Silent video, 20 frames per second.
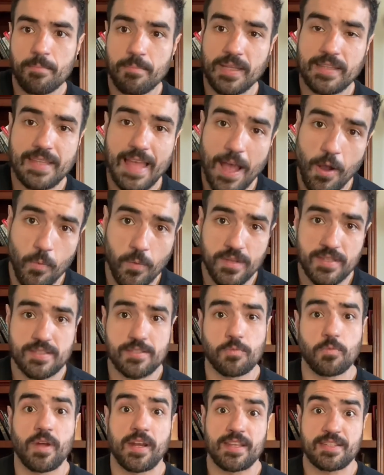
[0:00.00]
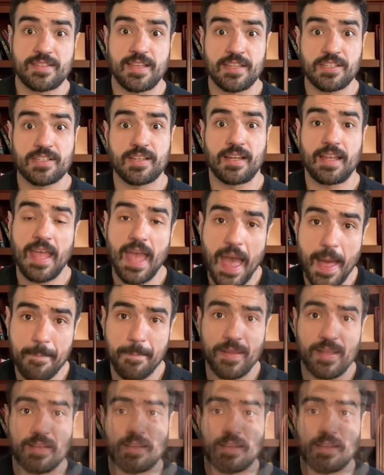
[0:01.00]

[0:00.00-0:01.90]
But that was what essentially happened.